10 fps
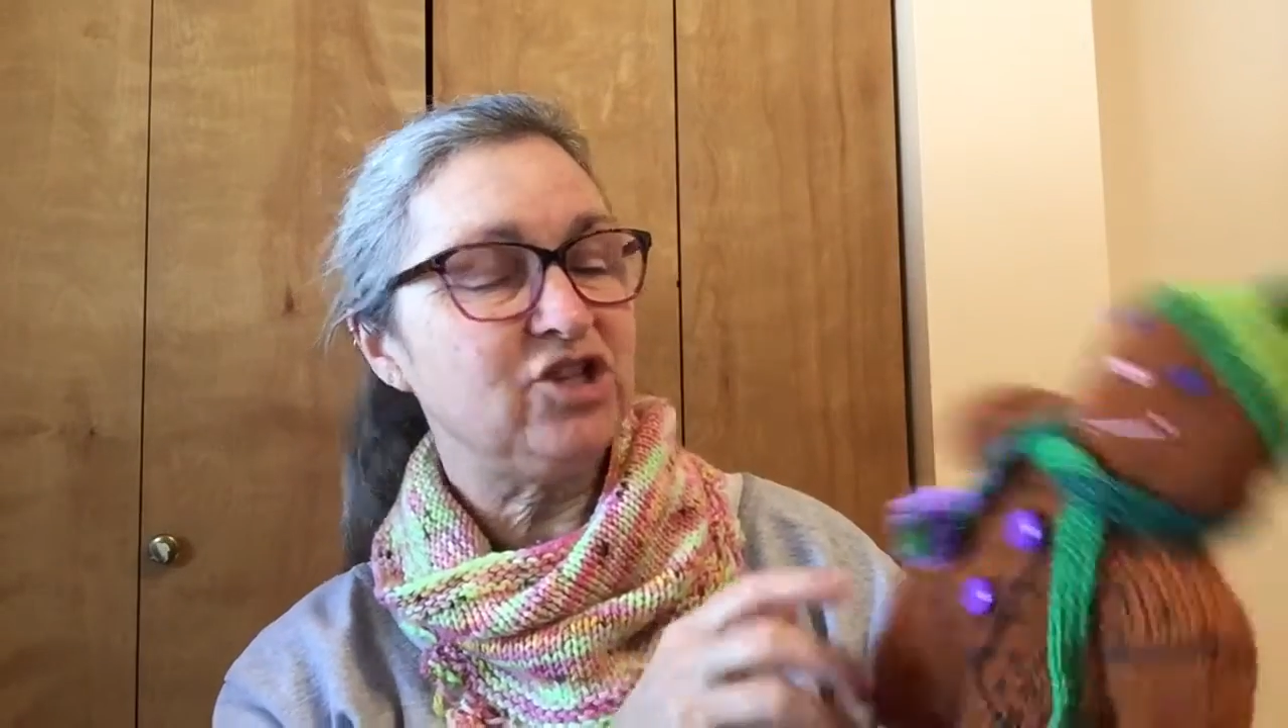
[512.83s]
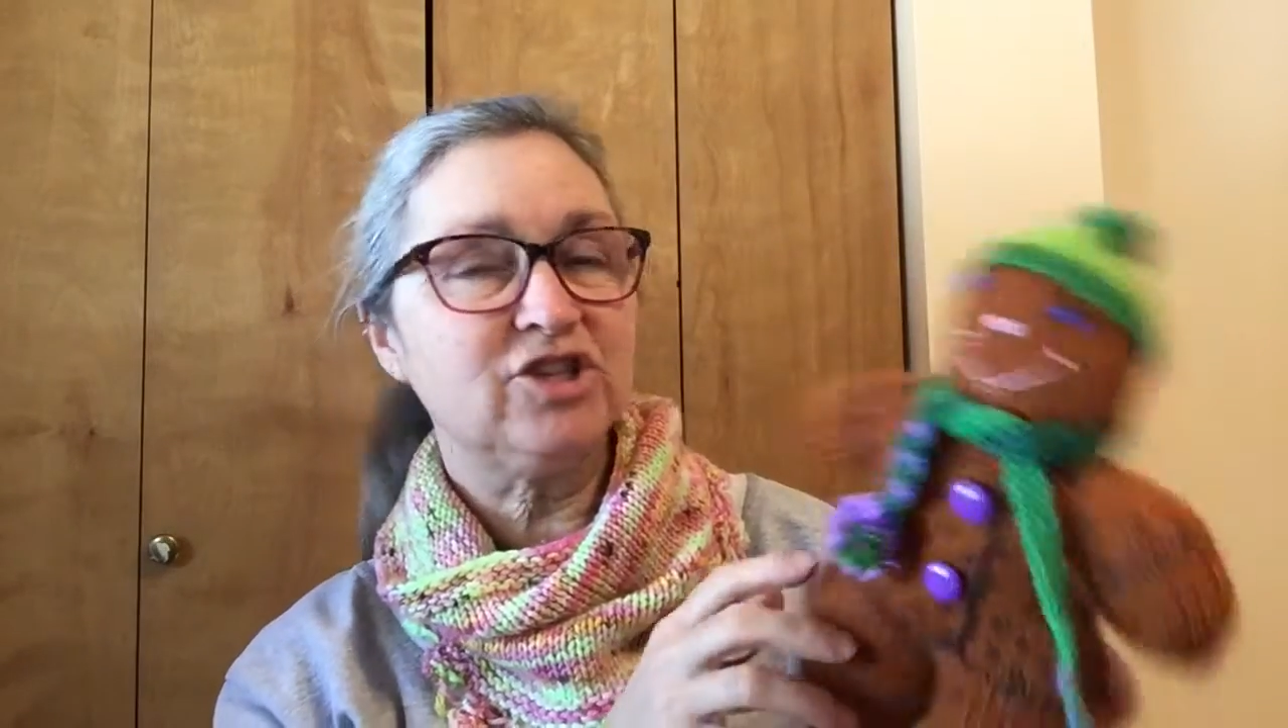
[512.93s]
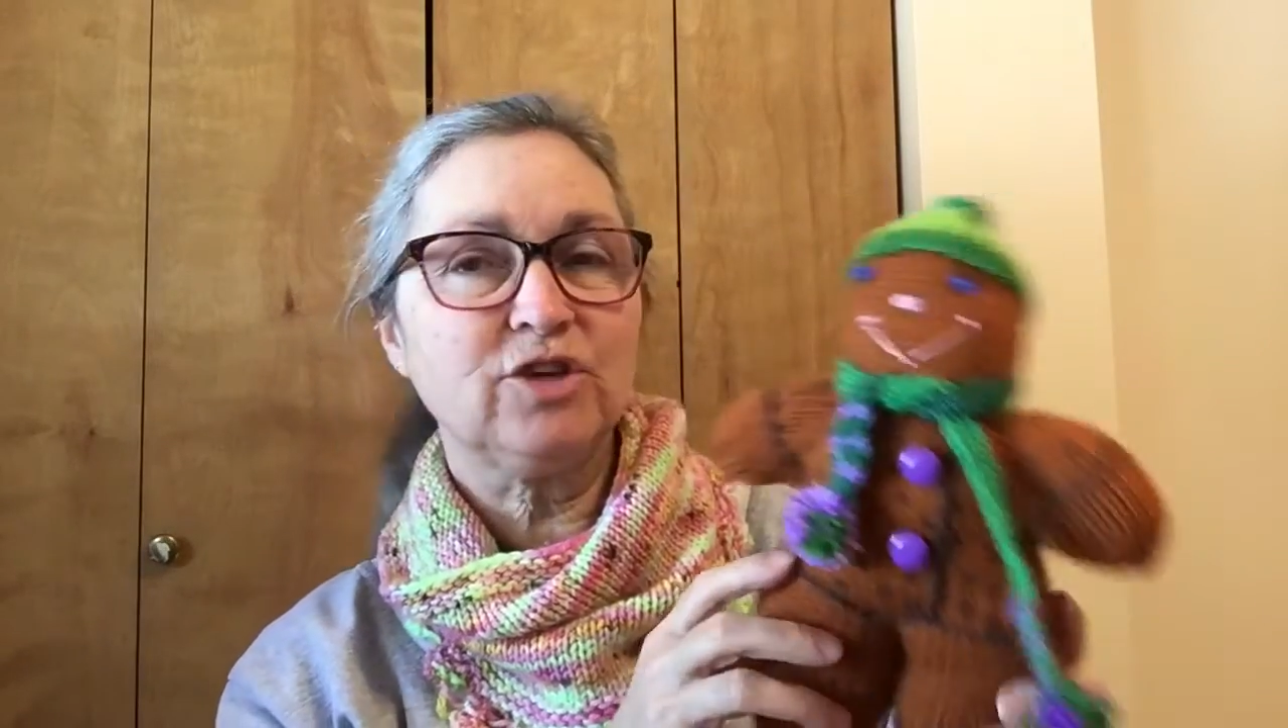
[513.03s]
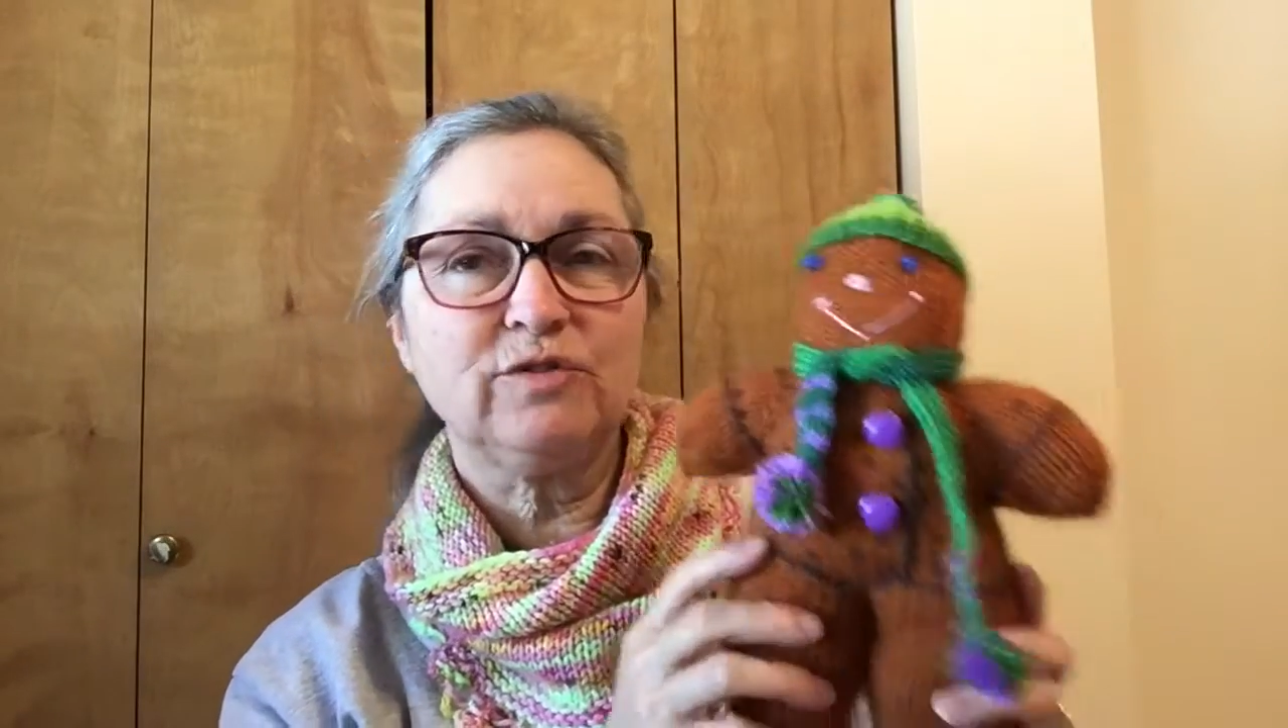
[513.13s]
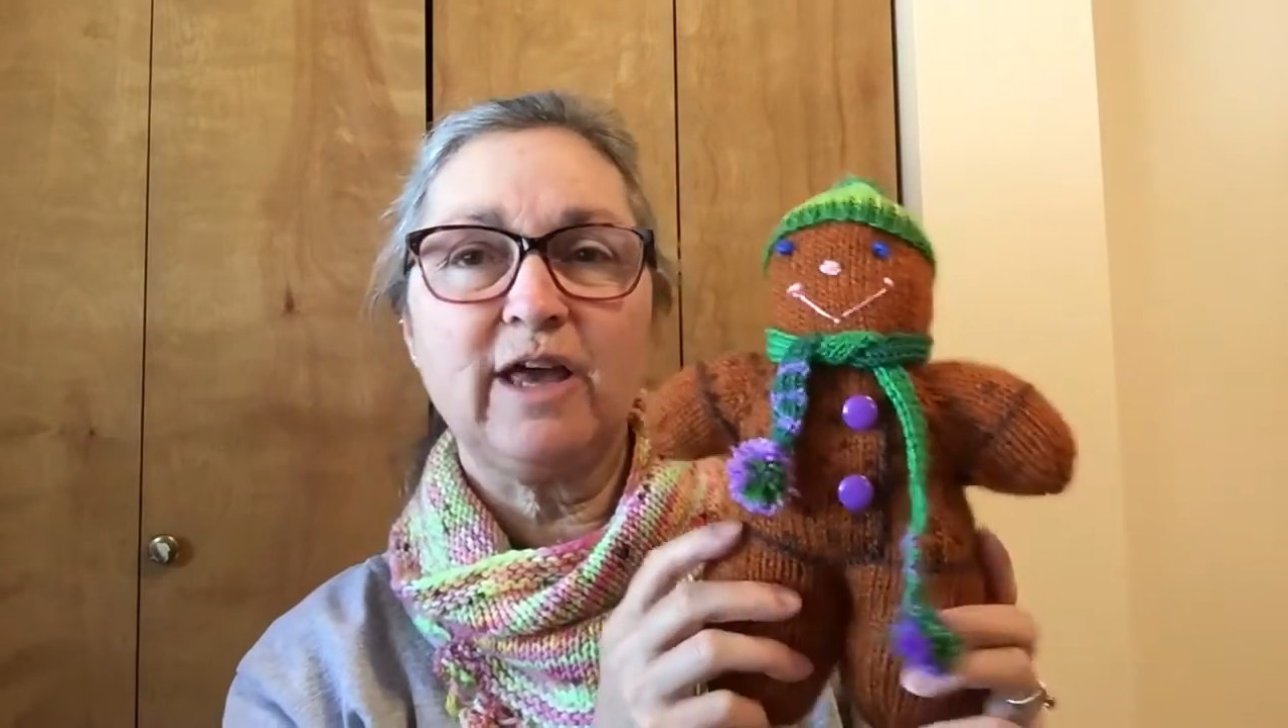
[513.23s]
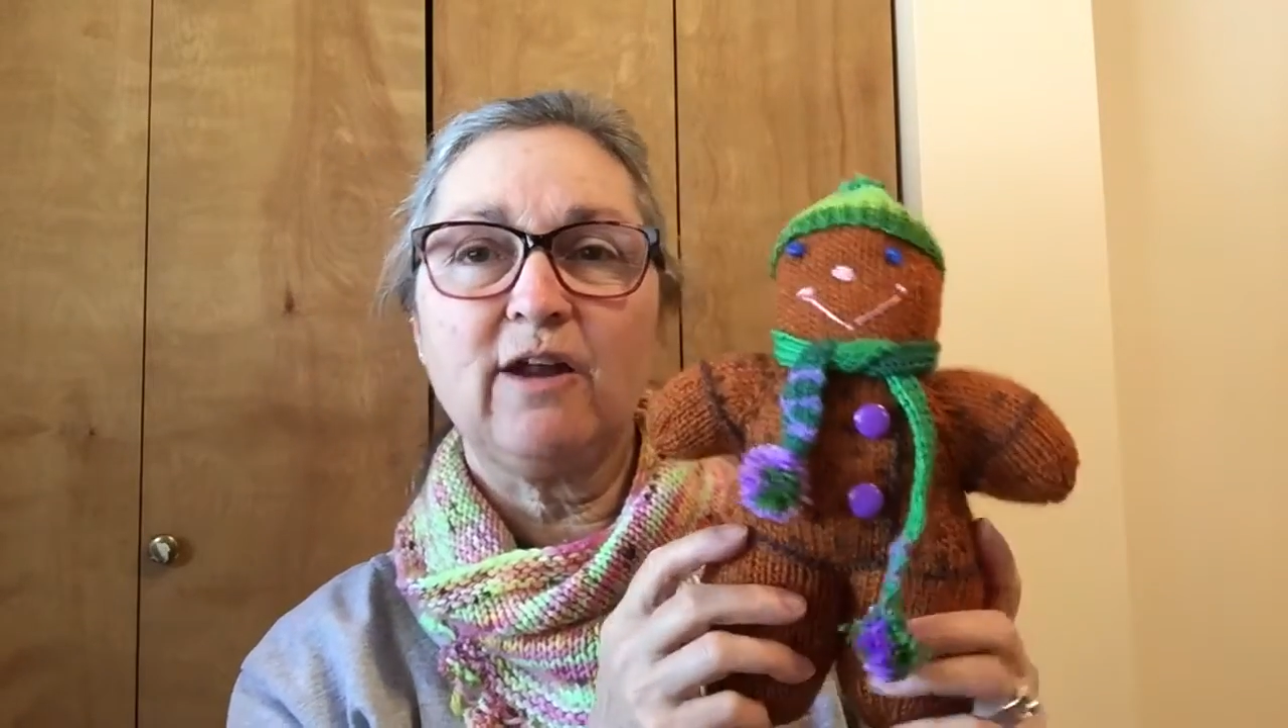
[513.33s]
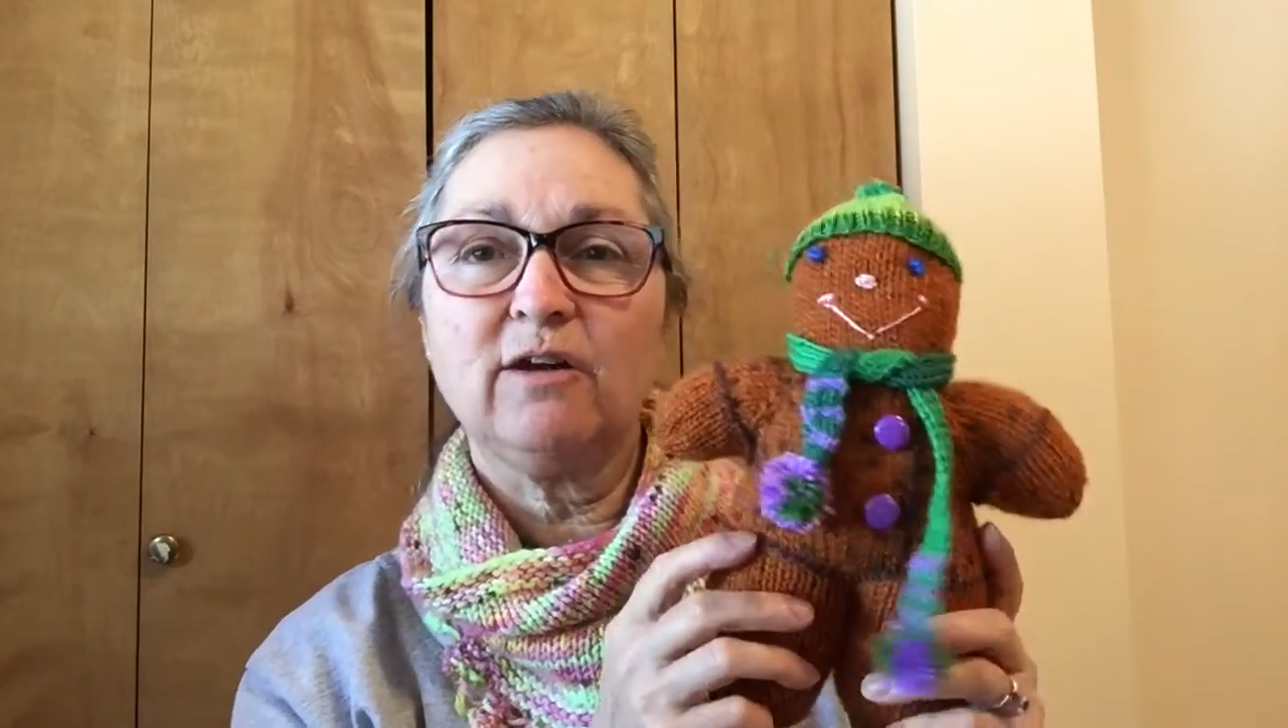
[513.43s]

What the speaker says: just sewed that